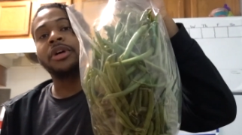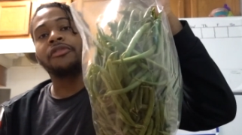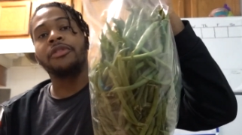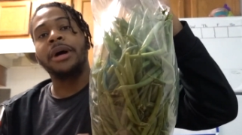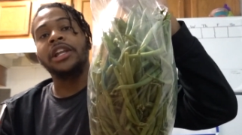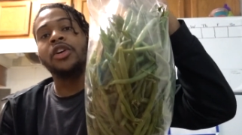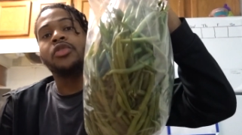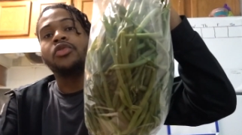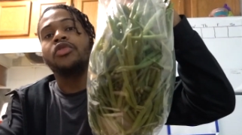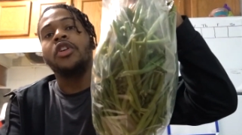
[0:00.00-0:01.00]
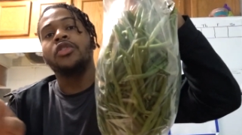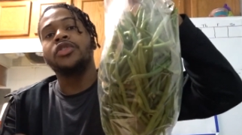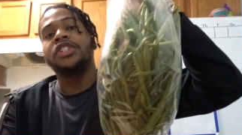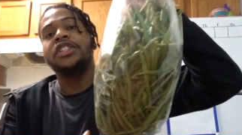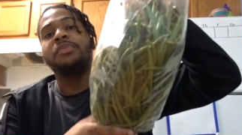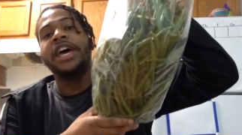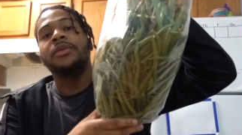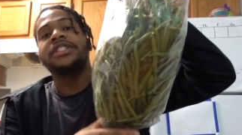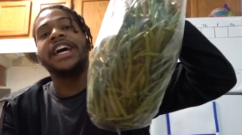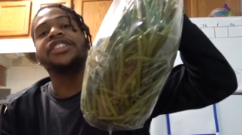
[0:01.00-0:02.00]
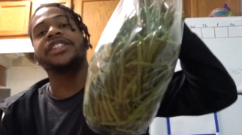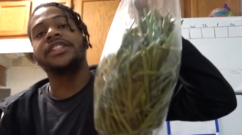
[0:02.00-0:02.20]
up from my local Kroger's. This bag was actually